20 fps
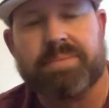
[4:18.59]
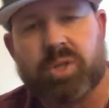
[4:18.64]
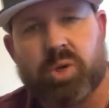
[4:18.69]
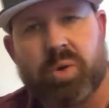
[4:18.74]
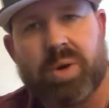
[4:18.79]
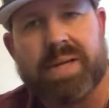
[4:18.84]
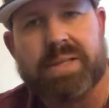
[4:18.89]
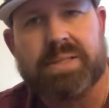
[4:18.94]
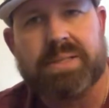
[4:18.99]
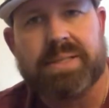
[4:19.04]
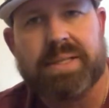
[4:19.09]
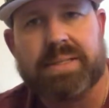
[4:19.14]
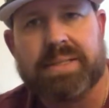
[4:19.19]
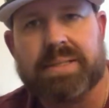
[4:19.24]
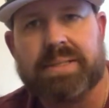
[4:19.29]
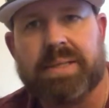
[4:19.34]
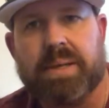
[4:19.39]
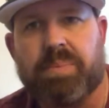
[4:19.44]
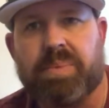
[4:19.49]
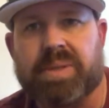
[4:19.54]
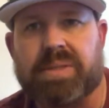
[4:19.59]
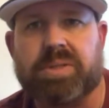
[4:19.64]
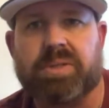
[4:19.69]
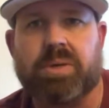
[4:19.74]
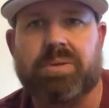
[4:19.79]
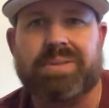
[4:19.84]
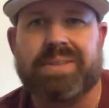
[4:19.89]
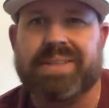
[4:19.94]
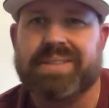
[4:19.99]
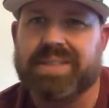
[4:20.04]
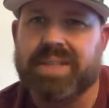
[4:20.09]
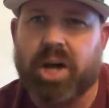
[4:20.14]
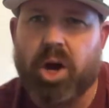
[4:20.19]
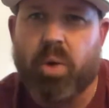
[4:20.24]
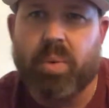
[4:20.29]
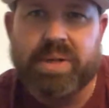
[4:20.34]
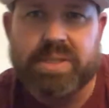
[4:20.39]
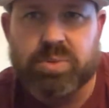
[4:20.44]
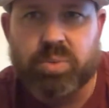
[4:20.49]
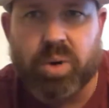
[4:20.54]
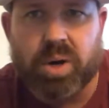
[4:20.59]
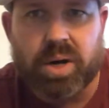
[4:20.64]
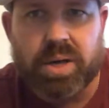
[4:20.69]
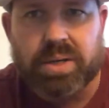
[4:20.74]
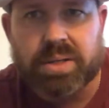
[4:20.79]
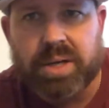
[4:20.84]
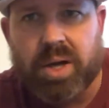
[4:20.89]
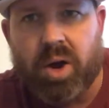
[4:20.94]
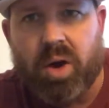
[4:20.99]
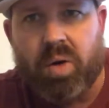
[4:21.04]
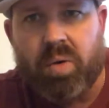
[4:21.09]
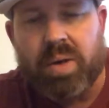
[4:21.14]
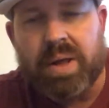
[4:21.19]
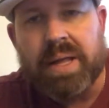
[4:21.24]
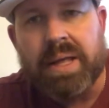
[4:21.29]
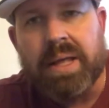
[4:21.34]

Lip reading: corrections as a stepping stone. Does it always work? No,